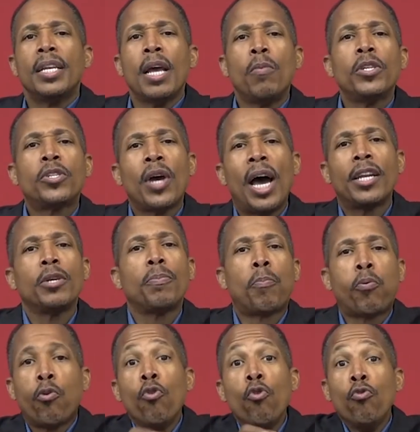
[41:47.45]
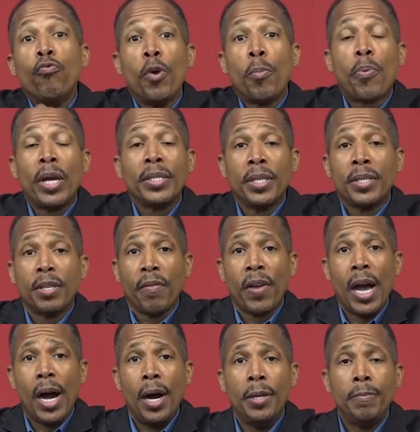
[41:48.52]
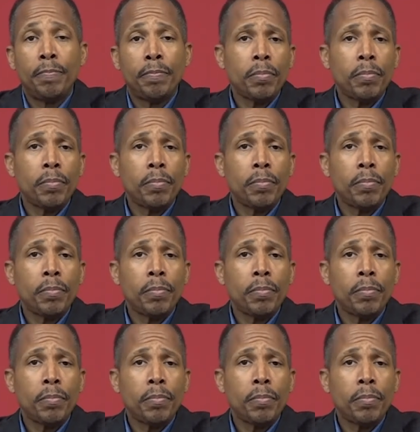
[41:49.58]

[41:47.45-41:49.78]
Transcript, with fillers: that we're trying to prove the presence of God.